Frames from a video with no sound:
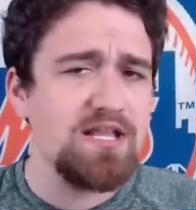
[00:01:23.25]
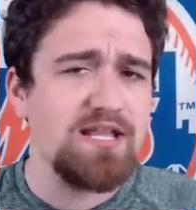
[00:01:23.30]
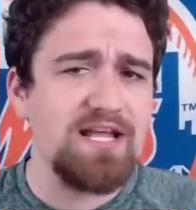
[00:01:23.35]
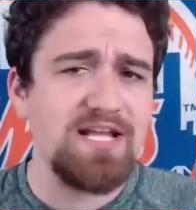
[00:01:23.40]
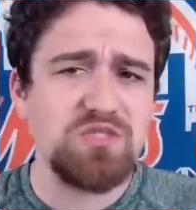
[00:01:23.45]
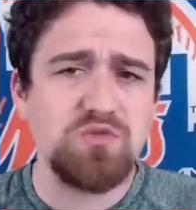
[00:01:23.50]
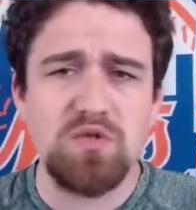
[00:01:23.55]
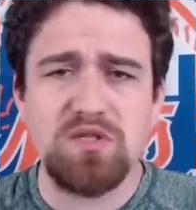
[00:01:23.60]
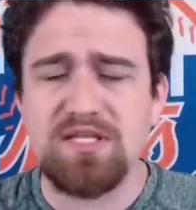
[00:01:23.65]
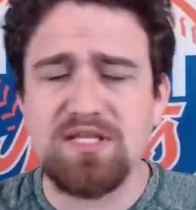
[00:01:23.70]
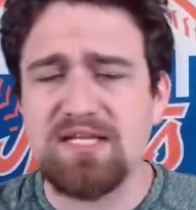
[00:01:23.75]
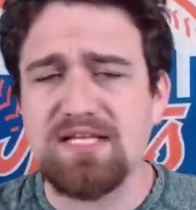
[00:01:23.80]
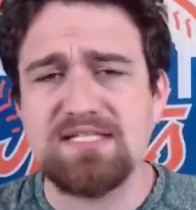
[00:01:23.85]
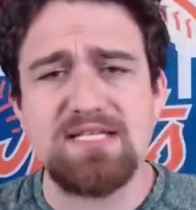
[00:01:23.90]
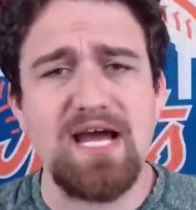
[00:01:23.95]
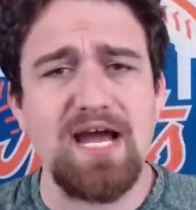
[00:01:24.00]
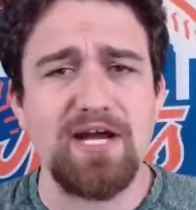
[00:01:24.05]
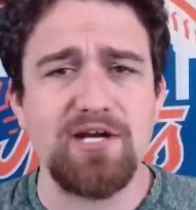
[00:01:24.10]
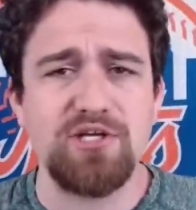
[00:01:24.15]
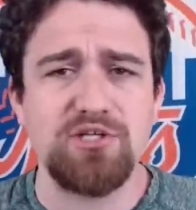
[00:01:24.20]
That's what the
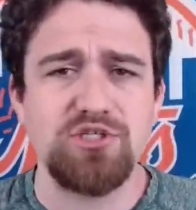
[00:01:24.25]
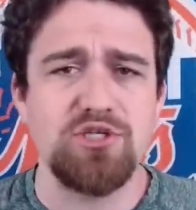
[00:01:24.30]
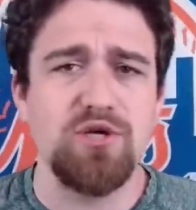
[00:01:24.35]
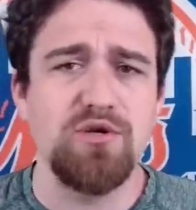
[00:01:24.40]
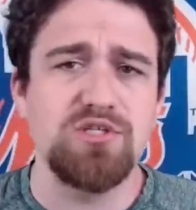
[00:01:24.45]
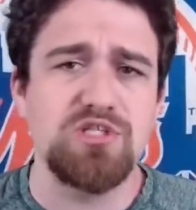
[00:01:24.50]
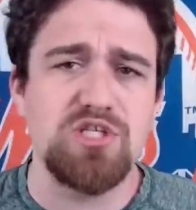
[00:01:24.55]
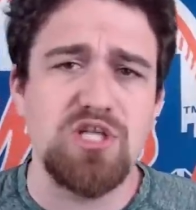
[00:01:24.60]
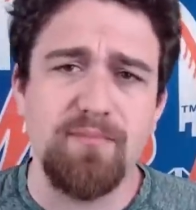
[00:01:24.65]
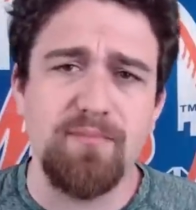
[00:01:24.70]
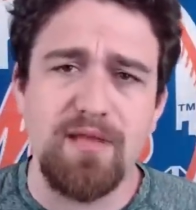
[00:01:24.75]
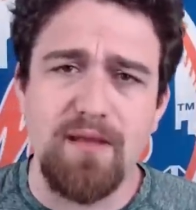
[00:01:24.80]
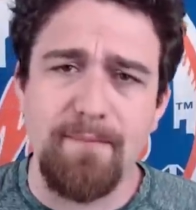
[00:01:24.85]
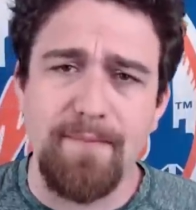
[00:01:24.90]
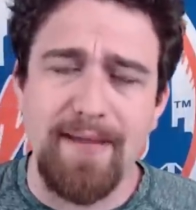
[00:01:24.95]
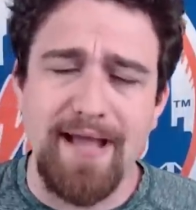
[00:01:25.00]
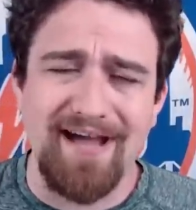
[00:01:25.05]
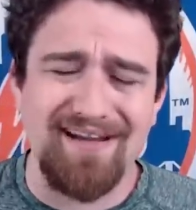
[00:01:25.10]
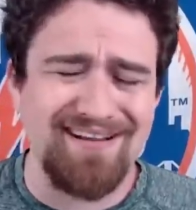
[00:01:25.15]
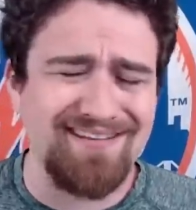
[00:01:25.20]
entire show is going to be
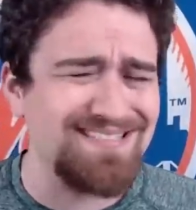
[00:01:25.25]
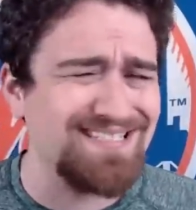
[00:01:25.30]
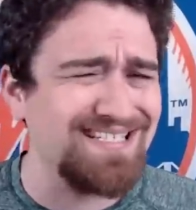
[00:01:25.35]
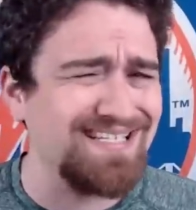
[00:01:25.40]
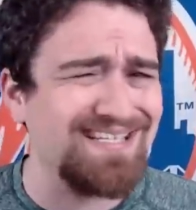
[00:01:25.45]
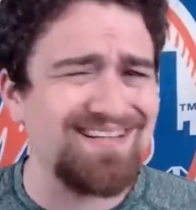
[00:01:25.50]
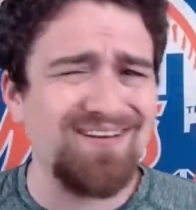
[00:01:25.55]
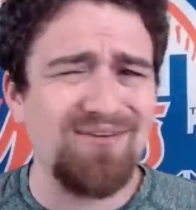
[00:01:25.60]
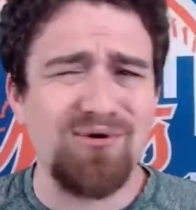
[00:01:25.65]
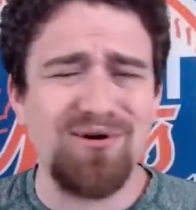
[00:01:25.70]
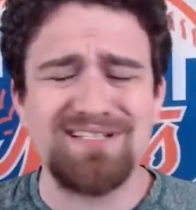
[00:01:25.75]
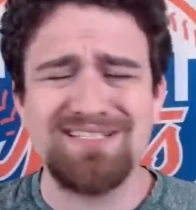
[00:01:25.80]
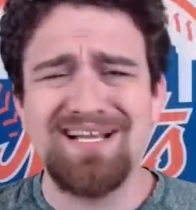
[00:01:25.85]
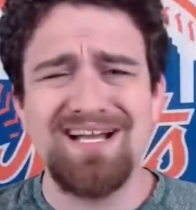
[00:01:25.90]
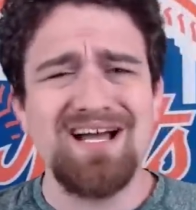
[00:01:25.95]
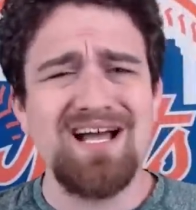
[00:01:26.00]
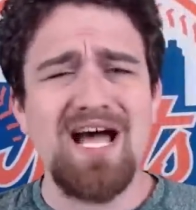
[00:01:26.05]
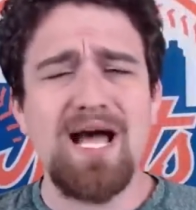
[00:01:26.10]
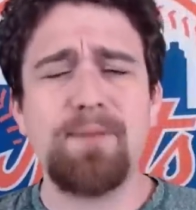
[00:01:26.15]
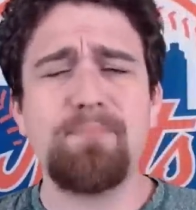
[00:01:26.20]
about. And I was like, you know what?
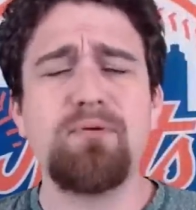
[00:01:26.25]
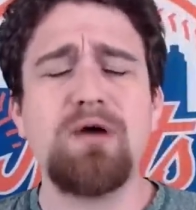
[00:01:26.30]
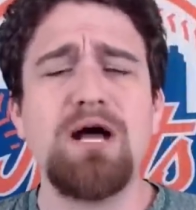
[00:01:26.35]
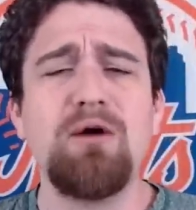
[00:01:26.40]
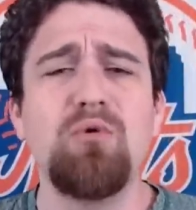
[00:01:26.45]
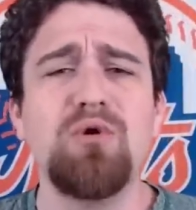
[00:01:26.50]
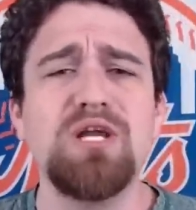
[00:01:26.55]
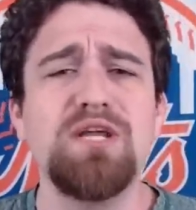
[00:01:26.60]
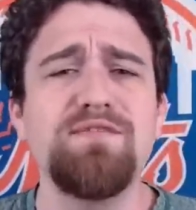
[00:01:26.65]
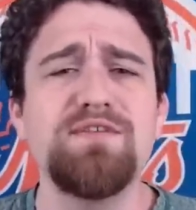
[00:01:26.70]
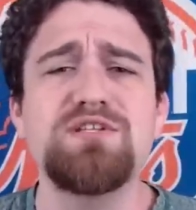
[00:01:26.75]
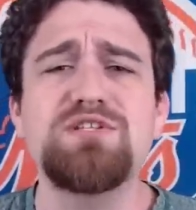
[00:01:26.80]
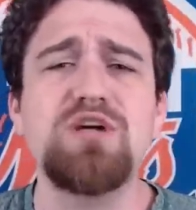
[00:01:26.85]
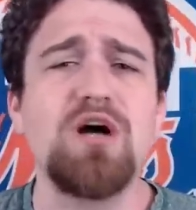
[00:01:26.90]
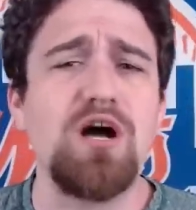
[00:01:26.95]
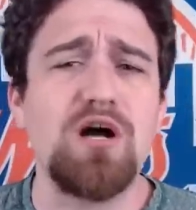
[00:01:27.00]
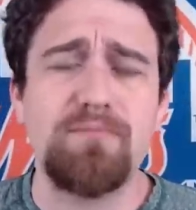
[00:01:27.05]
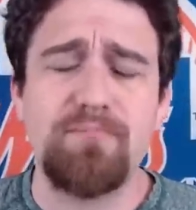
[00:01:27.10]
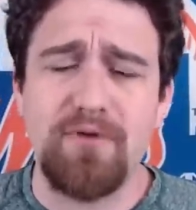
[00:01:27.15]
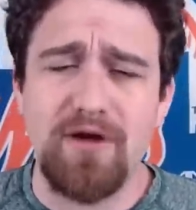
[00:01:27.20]
I probably won't even
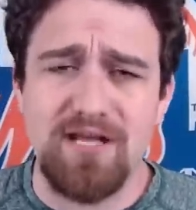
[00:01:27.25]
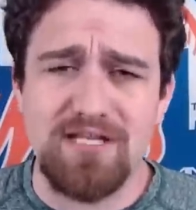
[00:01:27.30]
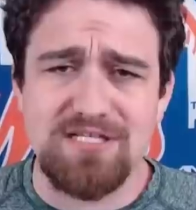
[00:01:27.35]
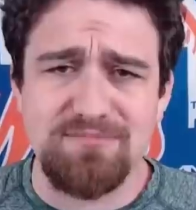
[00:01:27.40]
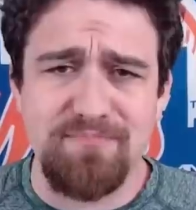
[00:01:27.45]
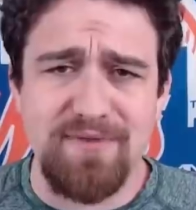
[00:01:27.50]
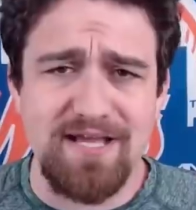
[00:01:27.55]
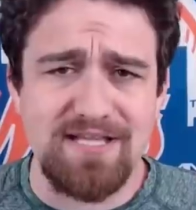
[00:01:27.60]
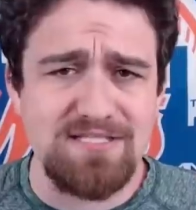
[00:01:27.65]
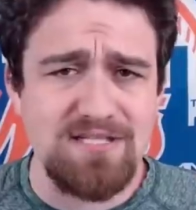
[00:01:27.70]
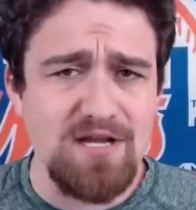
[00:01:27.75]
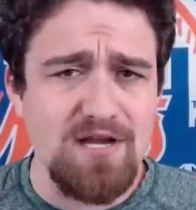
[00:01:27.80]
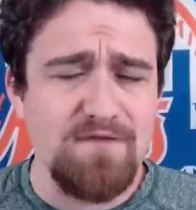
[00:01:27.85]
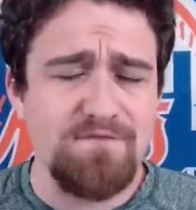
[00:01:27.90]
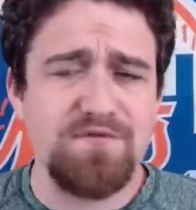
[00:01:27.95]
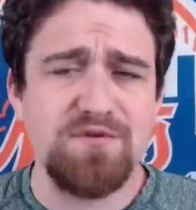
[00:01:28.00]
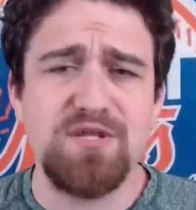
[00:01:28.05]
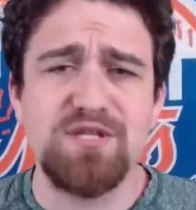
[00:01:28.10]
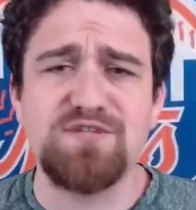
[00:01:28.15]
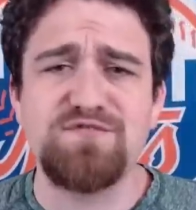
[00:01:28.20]
talk prospects
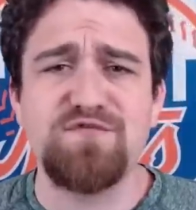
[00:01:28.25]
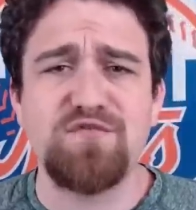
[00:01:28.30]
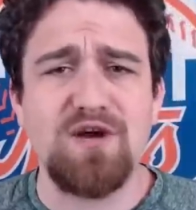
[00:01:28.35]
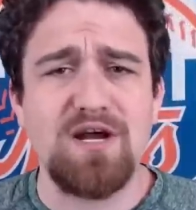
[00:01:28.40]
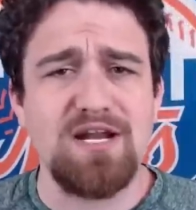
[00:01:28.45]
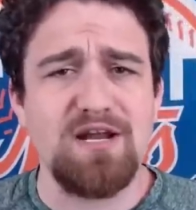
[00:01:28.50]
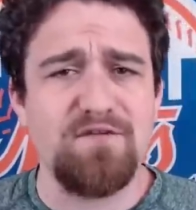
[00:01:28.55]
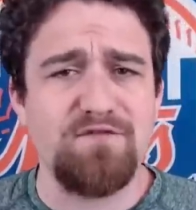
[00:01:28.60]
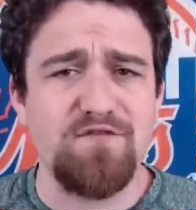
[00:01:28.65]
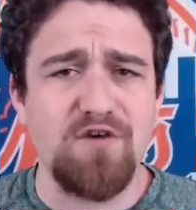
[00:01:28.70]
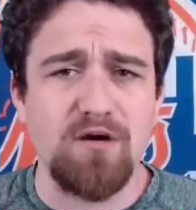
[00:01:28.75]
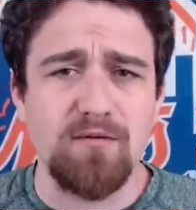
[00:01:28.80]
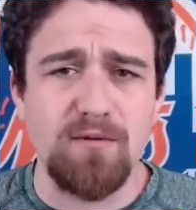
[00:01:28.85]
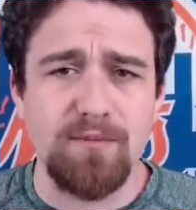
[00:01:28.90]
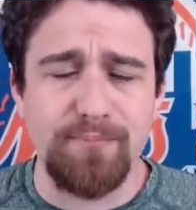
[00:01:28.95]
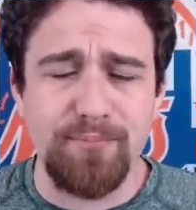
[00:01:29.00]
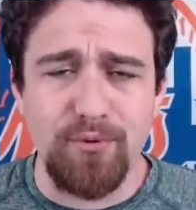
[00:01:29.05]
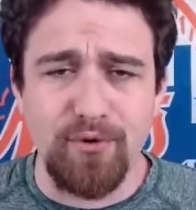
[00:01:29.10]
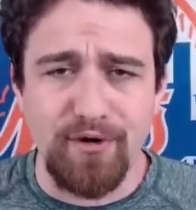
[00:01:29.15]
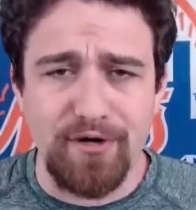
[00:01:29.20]
for this Friday Farm
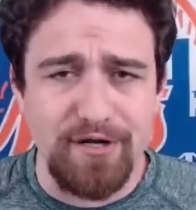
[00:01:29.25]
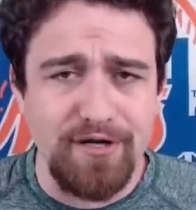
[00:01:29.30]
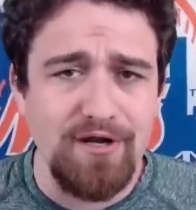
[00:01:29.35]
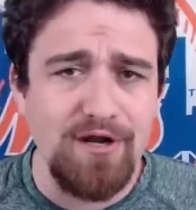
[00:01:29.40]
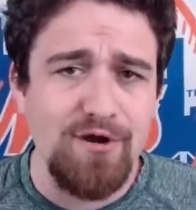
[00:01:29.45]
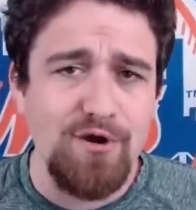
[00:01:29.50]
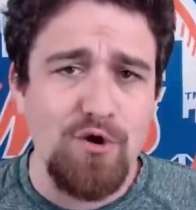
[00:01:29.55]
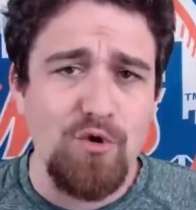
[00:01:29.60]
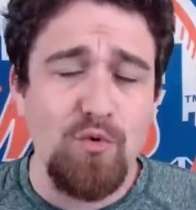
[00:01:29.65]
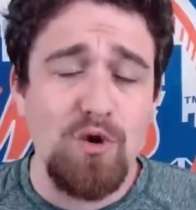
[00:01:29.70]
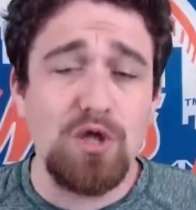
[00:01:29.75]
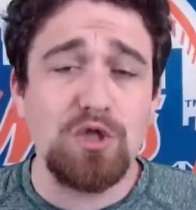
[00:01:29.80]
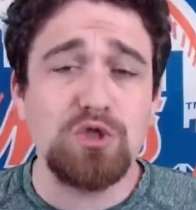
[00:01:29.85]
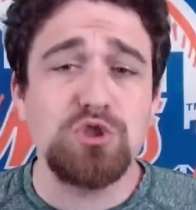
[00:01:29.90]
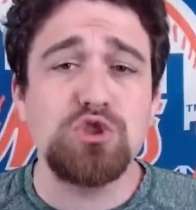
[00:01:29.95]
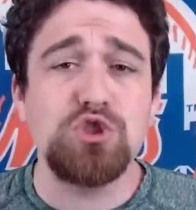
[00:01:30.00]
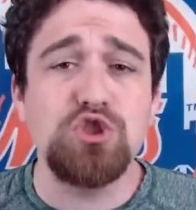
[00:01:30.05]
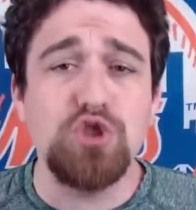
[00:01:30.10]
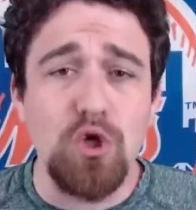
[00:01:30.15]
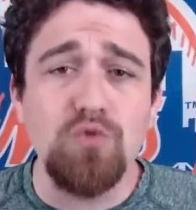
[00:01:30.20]
Report. Well,
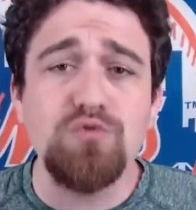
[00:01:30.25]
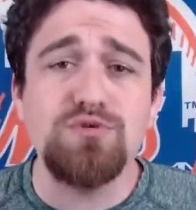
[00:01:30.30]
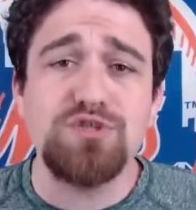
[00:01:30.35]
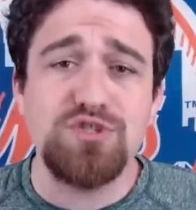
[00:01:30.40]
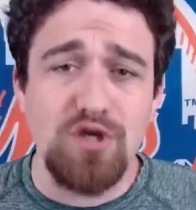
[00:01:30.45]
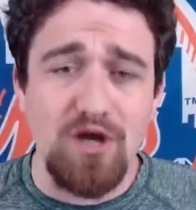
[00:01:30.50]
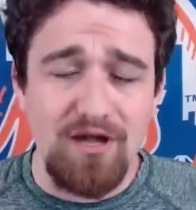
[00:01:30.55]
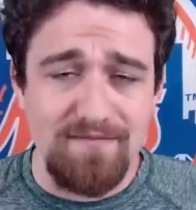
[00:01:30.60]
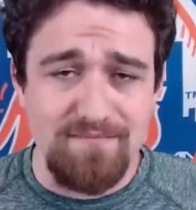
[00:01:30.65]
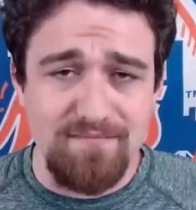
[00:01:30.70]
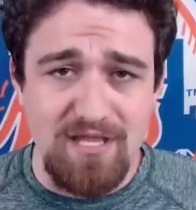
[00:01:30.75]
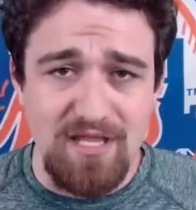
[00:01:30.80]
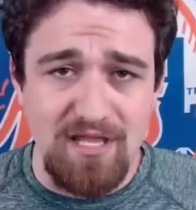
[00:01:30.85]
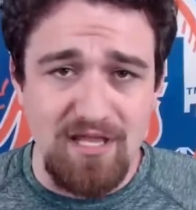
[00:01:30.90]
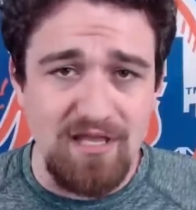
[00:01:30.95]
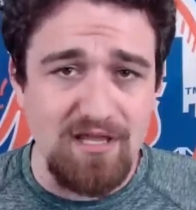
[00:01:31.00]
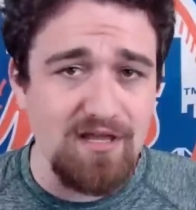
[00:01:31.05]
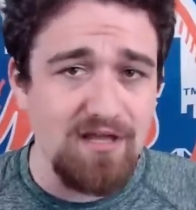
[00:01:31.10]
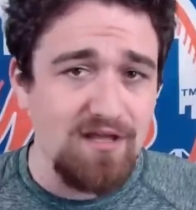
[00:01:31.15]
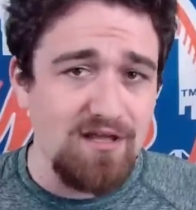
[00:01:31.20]
joke's on
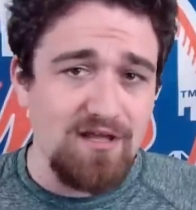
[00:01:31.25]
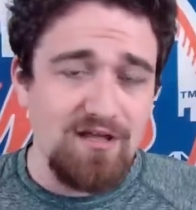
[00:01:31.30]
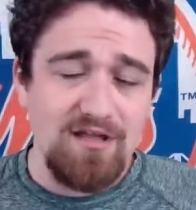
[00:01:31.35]
me.